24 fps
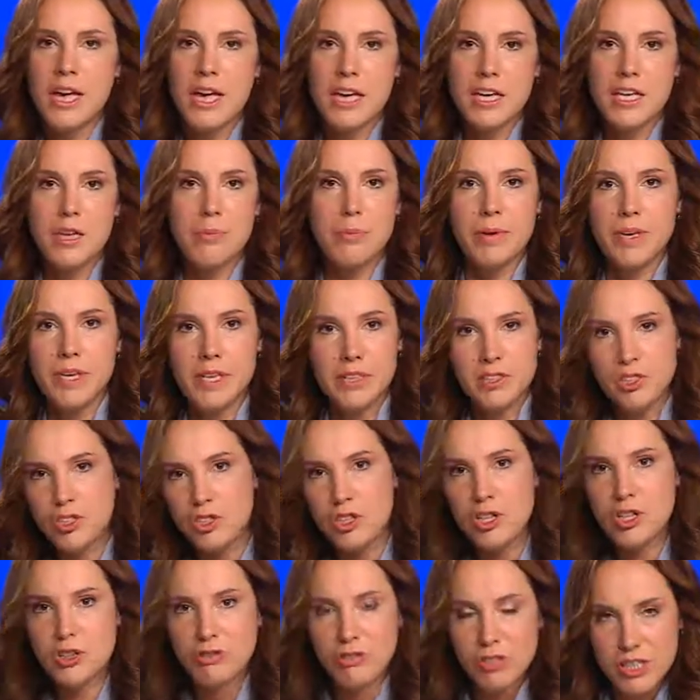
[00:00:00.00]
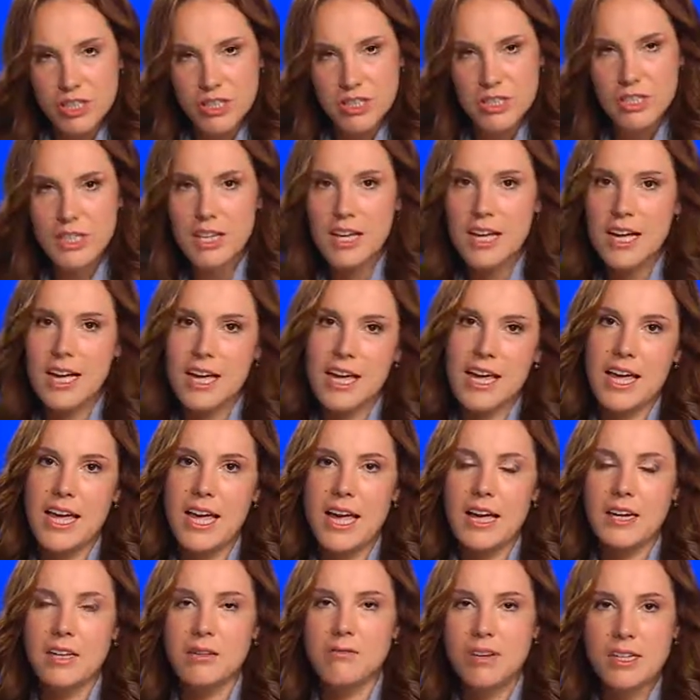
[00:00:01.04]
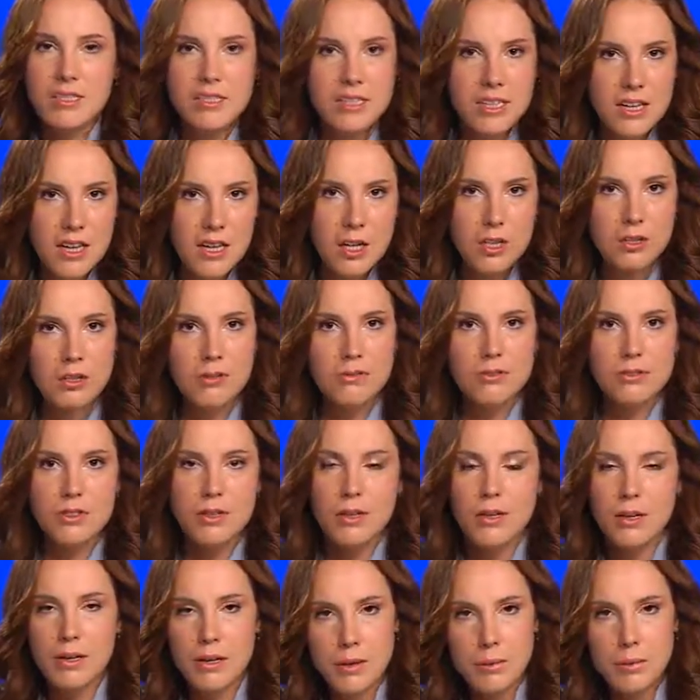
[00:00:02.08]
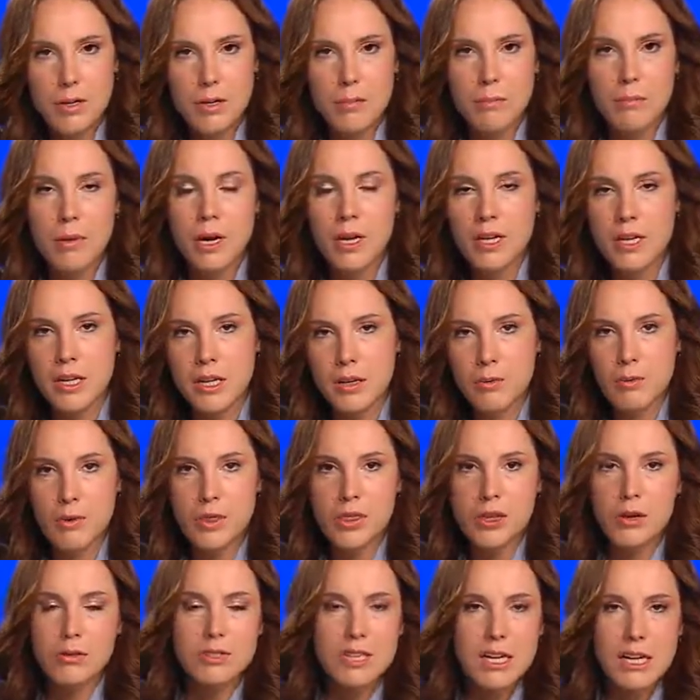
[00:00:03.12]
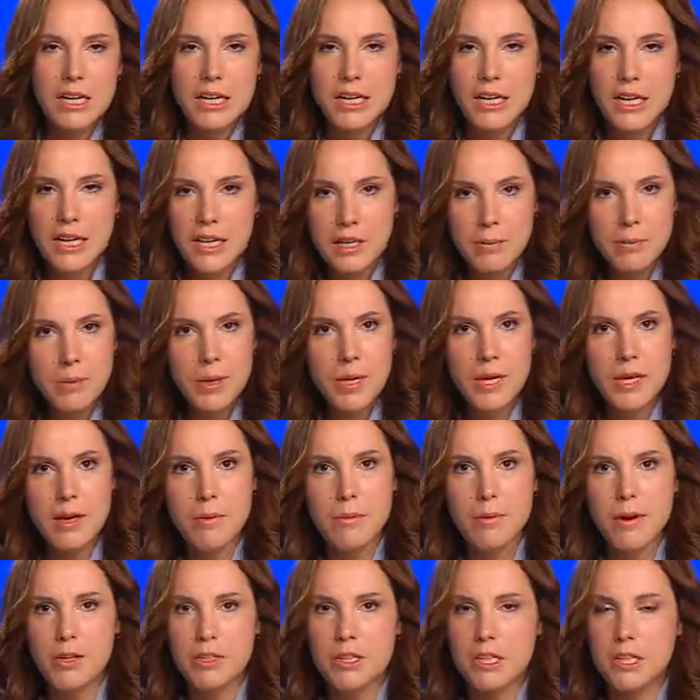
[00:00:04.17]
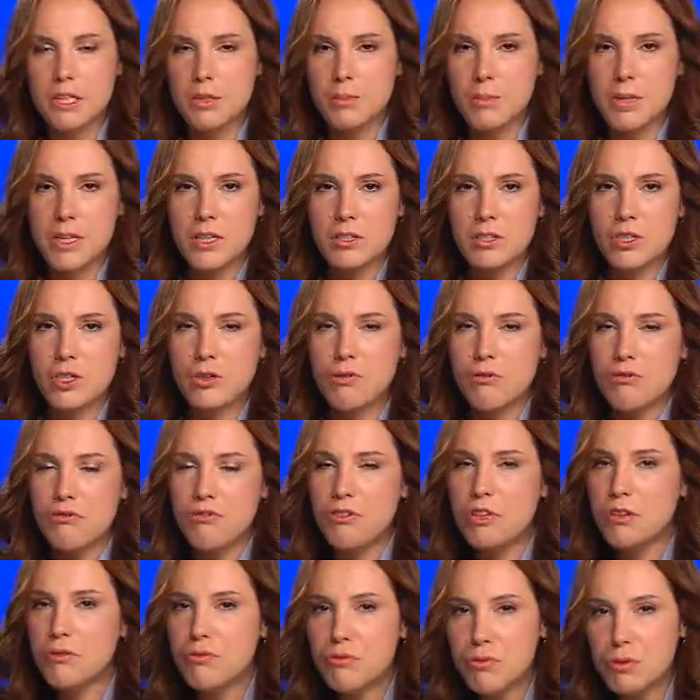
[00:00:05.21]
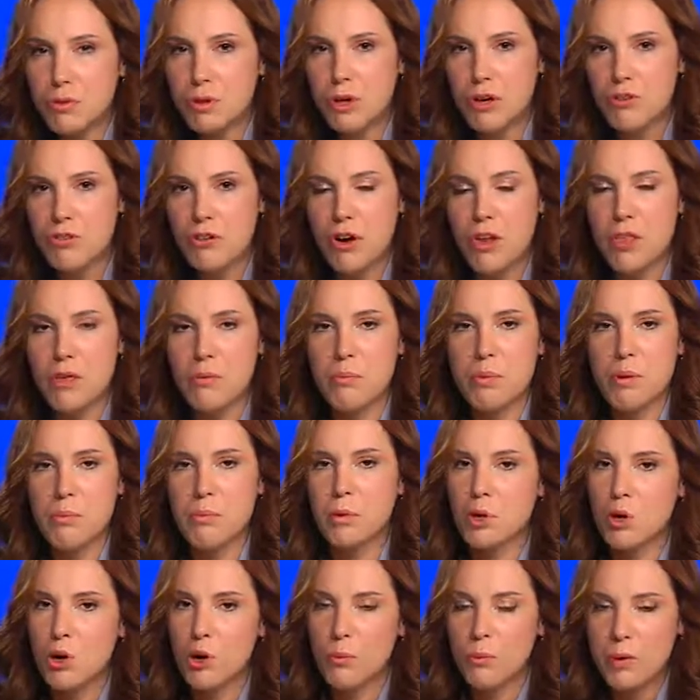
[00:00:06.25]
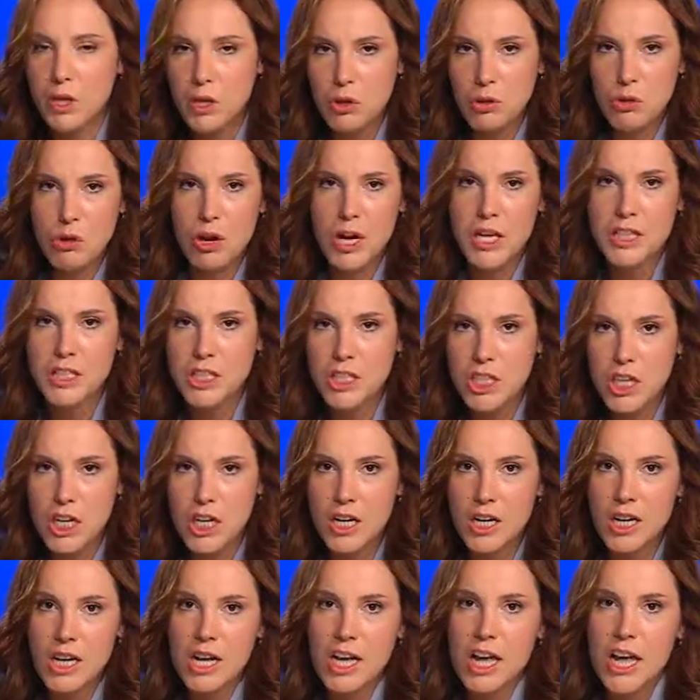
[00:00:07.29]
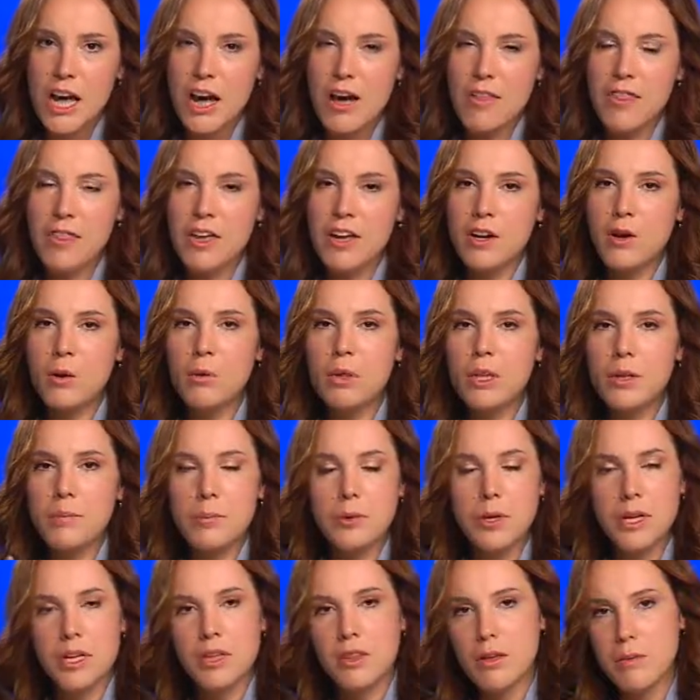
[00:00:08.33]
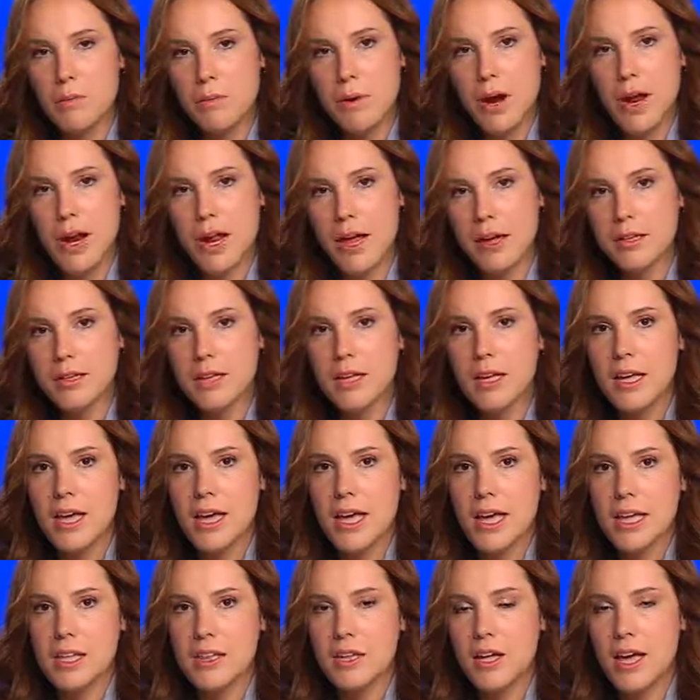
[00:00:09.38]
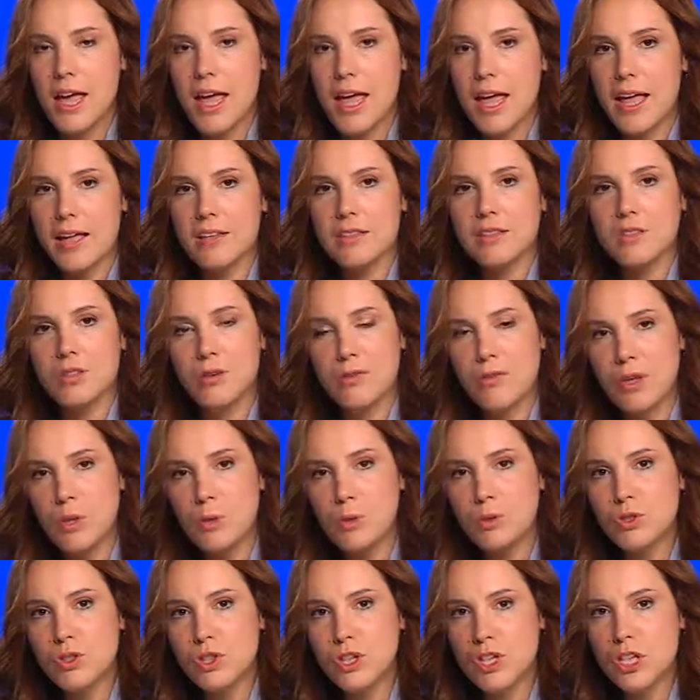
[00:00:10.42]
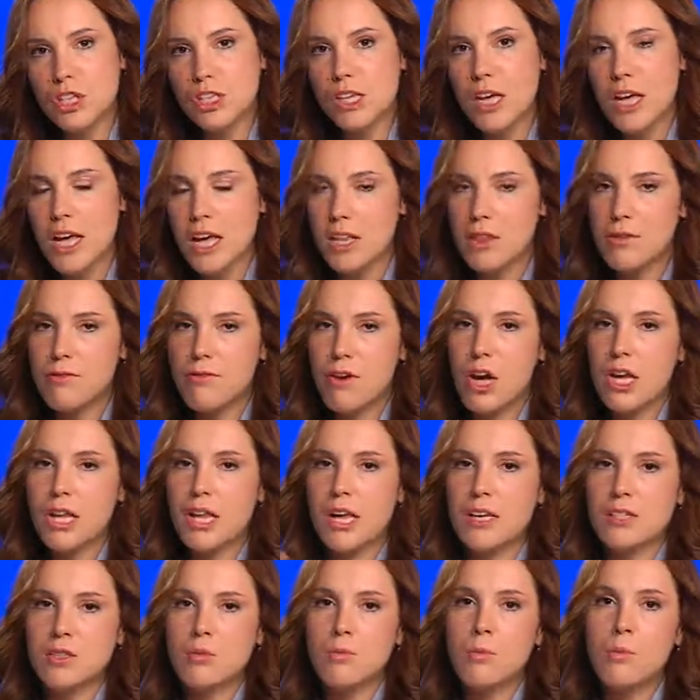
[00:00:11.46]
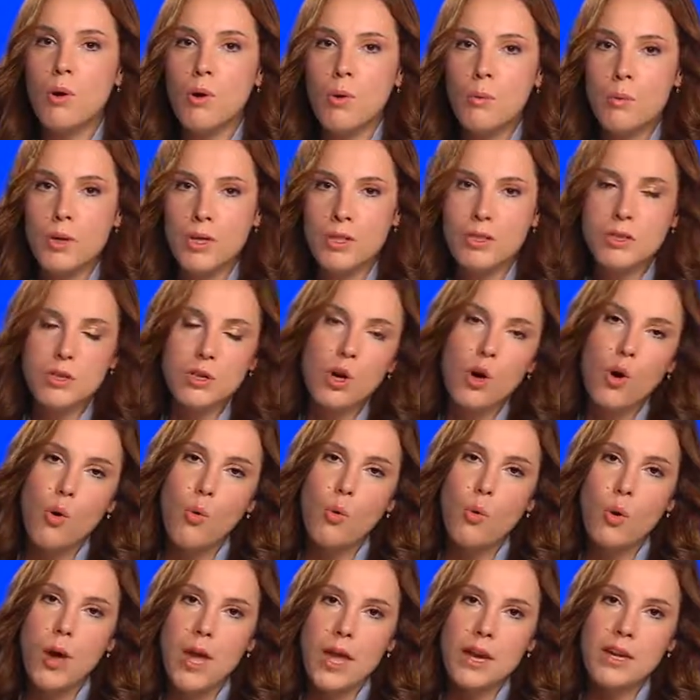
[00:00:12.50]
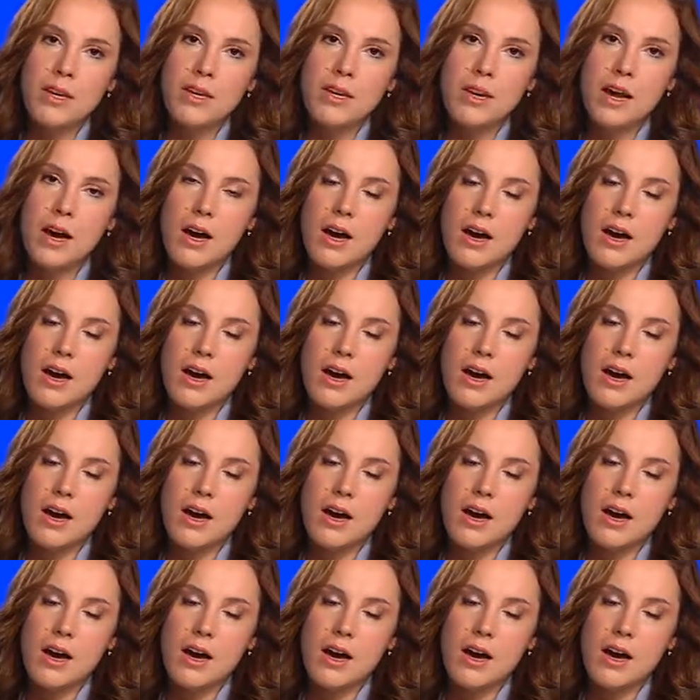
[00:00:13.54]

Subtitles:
keeping it secret and investing a lot of time and money without telling anybody about it because you're fearful of other people copying your idea, and then only putting the product in the hands of users the very last moment when